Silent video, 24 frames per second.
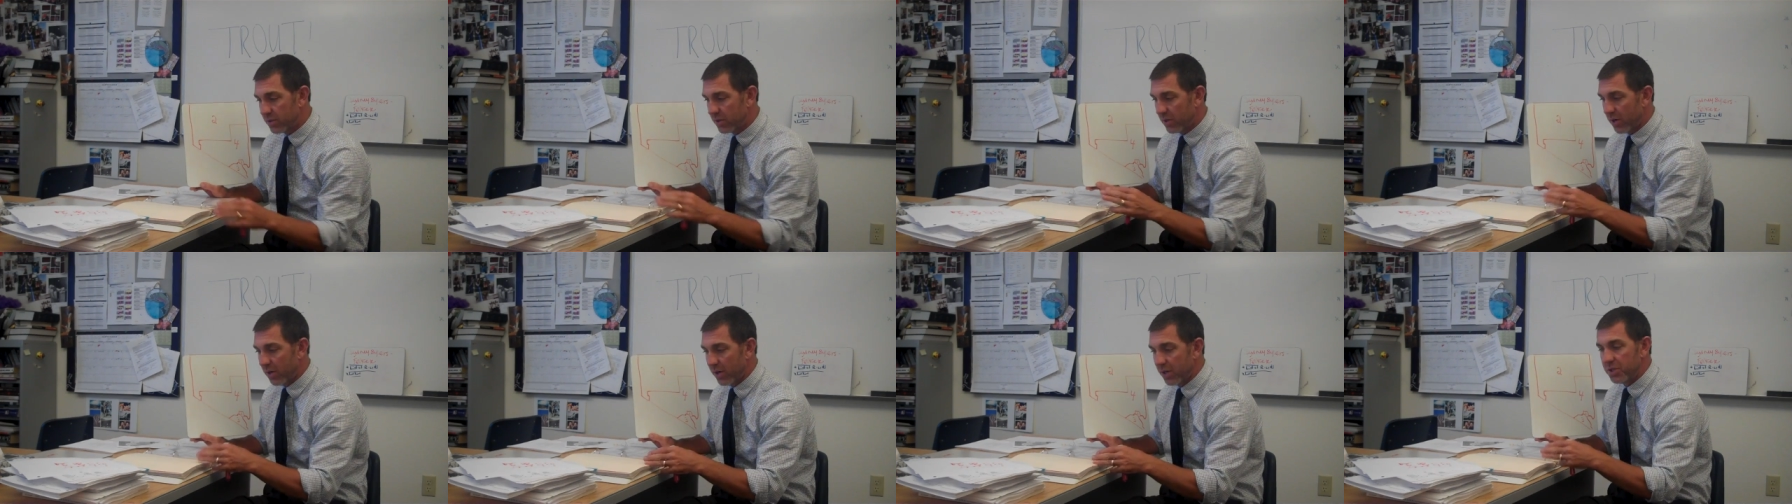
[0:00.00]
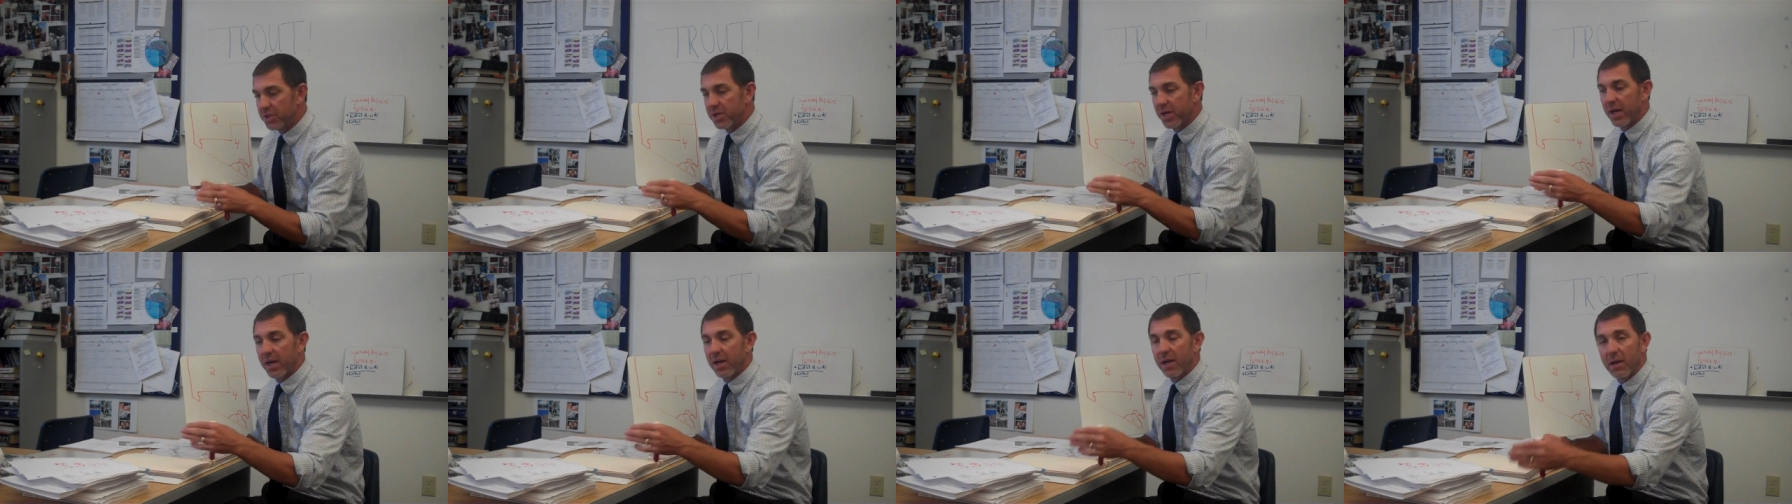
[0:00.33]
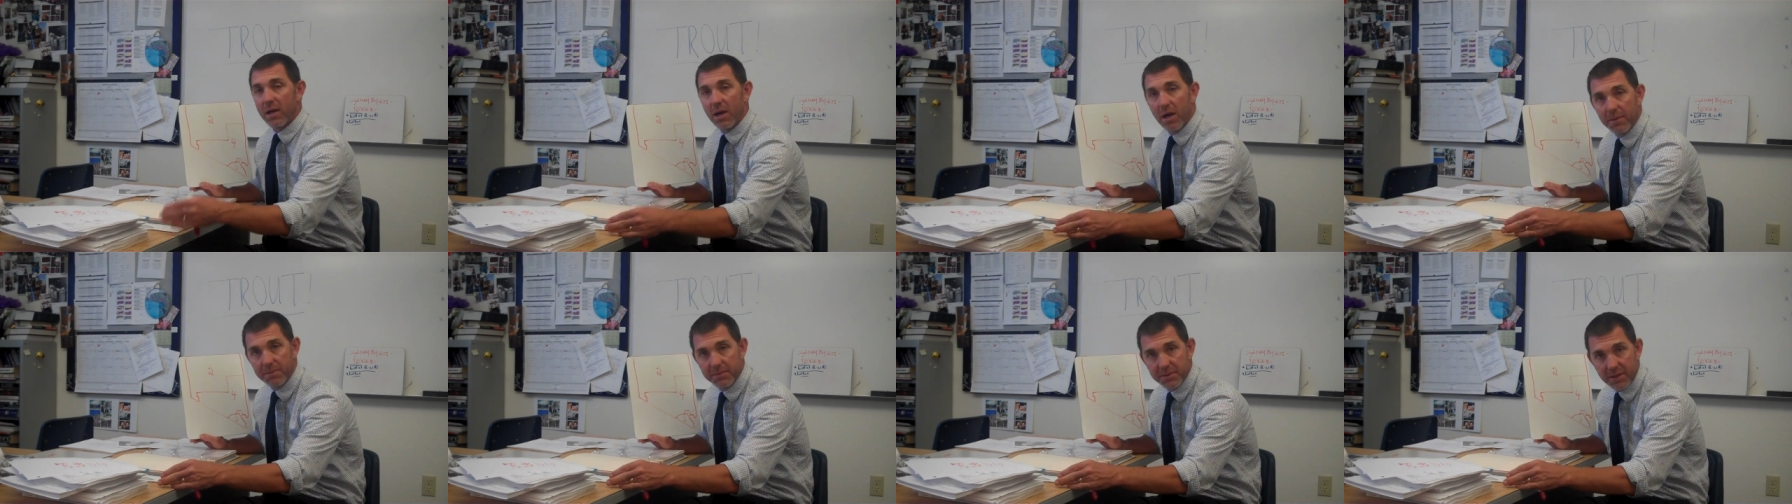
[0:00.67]
security check
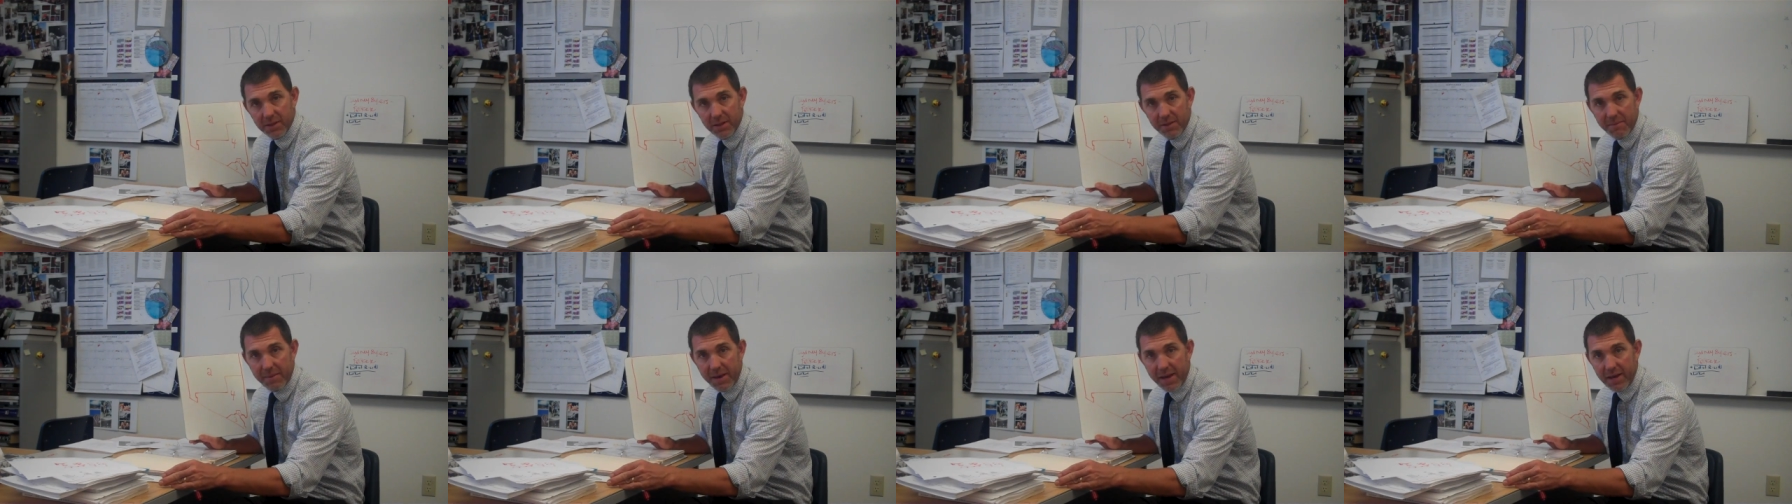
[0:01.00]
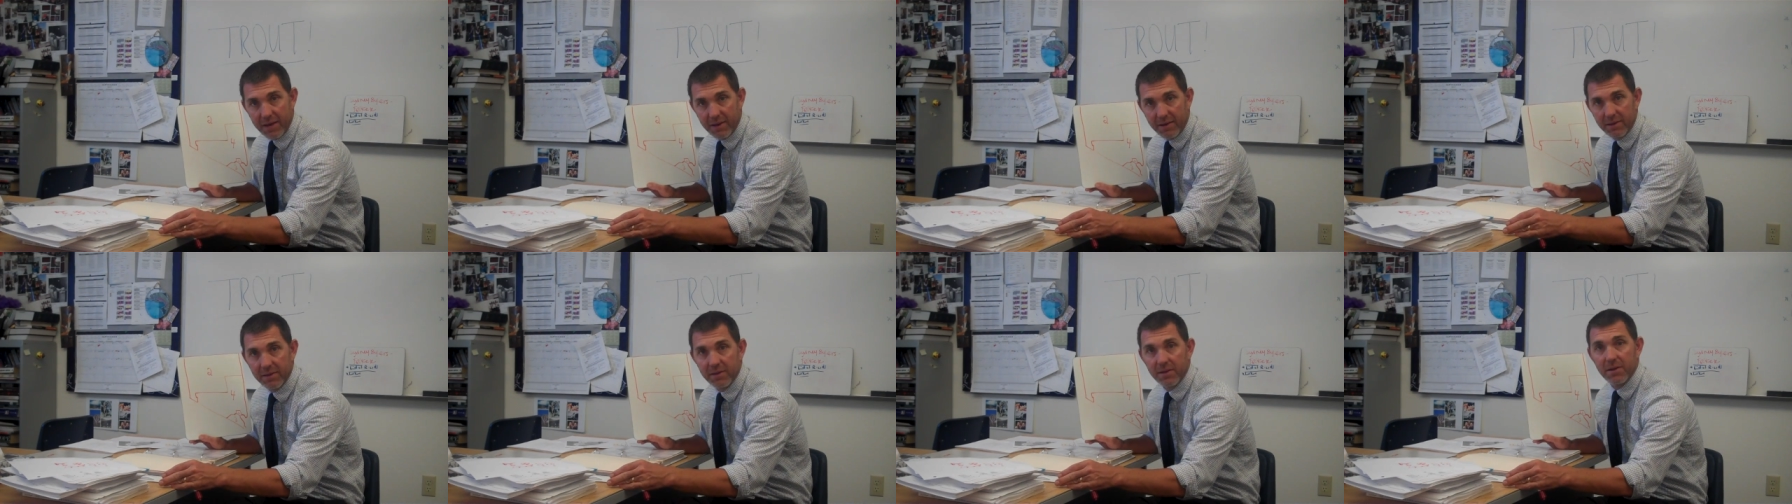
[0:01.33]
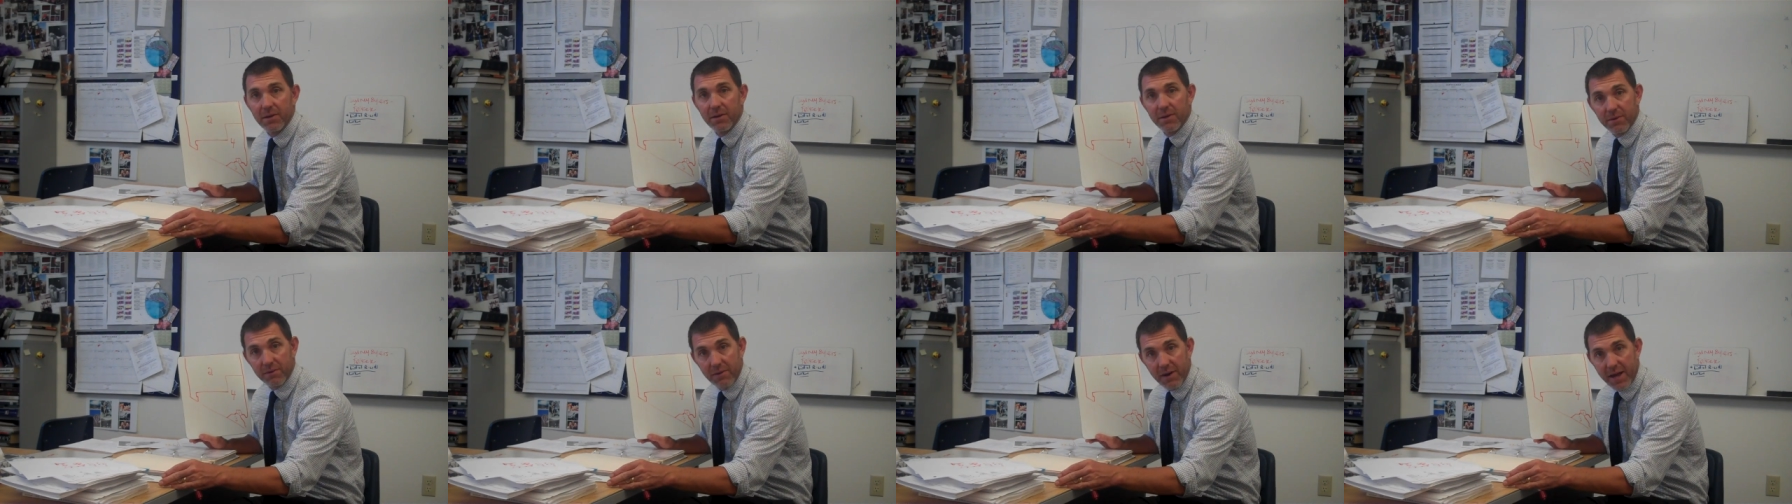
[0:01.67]
comes in the mail,
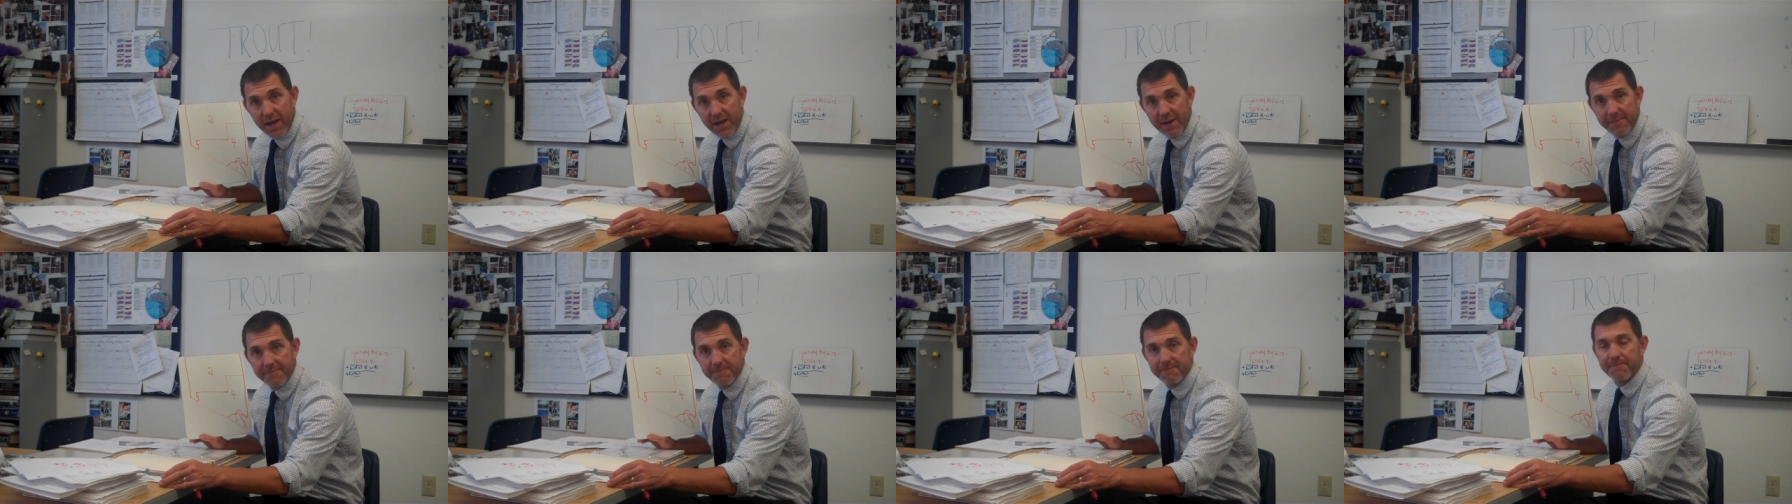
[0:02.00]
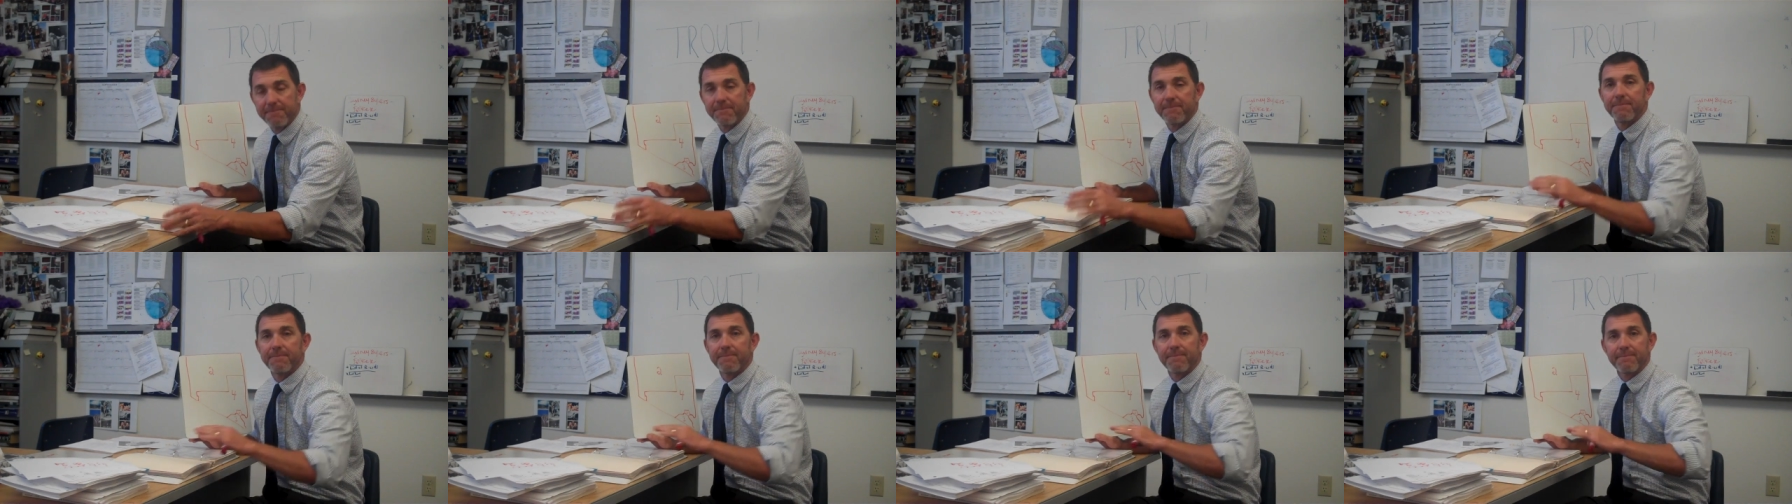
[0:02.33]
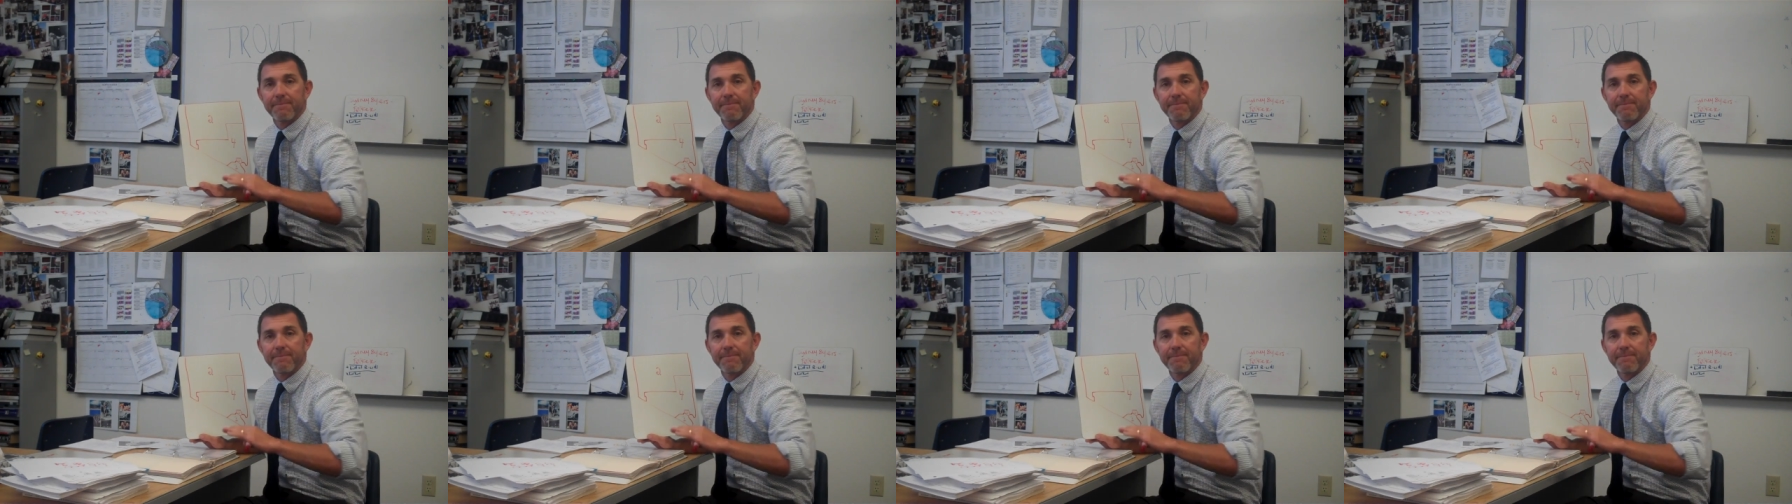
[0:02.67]
right?